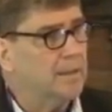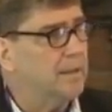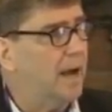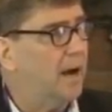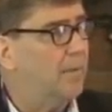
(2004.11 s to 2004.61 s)

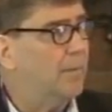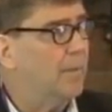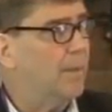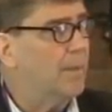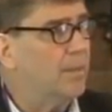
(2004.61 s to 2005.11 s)
Now,
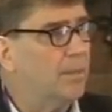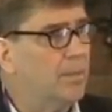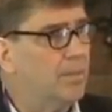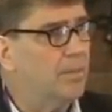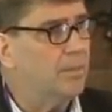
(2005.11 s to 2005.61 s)

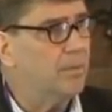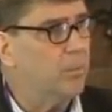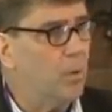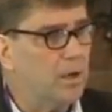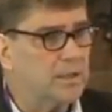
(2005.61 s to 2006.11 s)
the
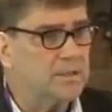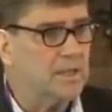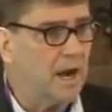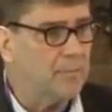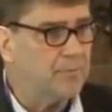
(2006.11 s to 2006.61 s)
one at a
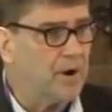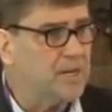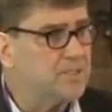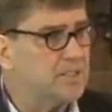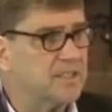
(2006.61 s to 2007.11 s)
time
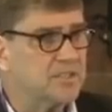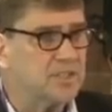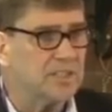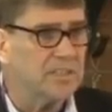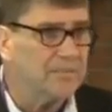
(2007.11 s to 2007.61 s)
pricing is
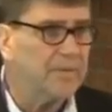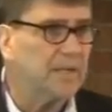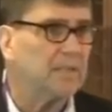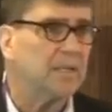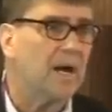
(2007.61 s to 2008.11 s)

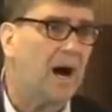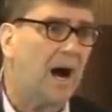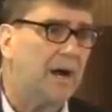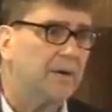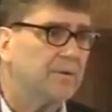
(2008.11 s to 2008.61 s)
significantly
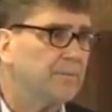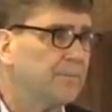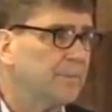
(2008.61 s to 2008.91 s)
higher